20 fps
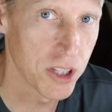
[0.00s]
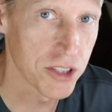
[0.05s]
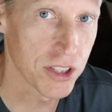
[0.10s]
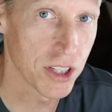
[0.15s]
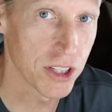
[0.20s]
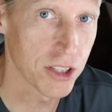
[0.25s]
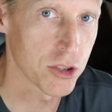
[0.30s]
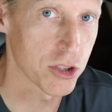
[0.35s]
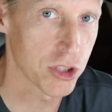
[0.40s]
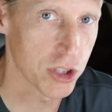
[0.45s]

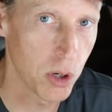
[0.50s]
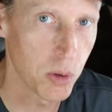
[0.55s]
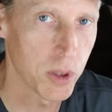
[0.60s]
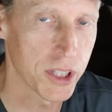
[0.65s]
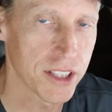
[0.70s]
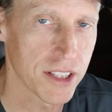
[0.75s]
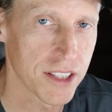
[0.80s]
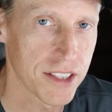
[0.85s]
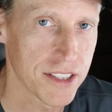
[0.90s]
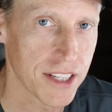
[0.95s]
Elizondo is
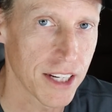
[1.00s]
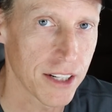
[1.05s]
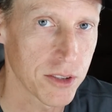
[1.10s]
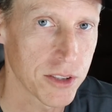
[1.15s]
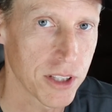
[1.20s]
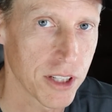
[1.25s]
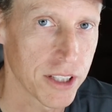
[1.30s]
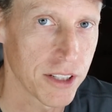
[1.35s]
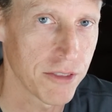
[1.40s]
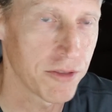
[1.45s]
going to the
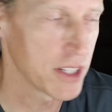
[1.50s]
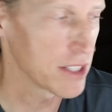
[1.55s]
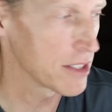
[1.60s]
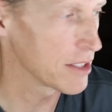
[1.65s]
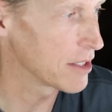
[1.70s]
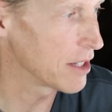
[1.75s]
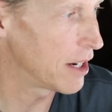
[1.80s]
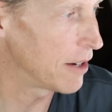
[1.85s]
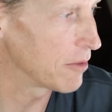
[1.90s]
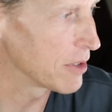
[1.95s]
Secretary of
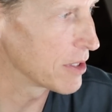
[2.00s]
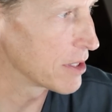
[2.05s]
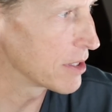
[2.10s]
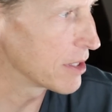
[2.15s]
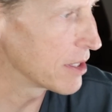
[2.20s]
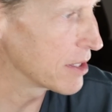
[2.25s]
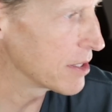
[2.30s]
Defense's office.